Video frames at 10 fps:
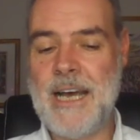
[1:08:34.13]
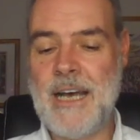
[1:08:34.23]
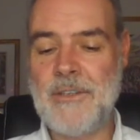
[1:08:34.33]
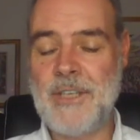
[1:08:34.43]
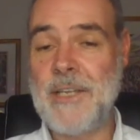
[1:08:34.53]

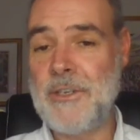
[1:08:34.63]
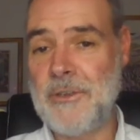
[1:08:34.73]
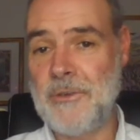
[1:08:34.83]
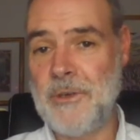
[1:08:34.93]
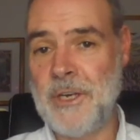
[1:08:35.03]
I'll send
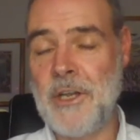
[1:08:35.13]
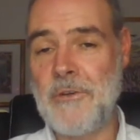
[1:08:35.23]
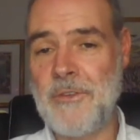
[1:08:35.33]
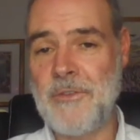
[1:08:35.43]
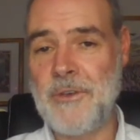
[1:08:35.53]
you an
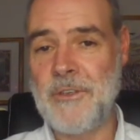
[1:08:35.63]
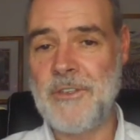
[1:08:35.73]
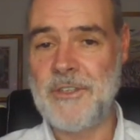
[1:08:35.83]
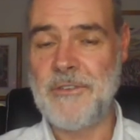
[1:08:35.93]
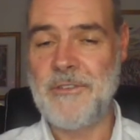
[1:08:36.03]
overview. And
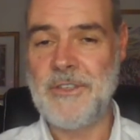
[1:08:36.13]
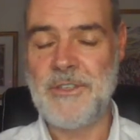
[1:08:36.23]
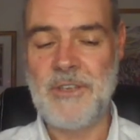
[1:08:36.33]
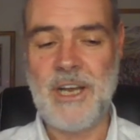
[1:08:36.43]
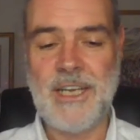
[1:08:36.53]
as you as
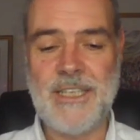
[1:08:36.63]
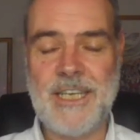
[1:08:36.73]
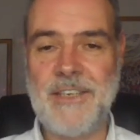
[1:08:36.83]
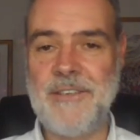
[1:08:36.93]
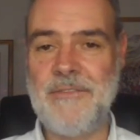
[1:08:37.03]
you kindly
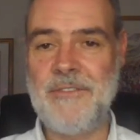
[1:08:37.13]
said,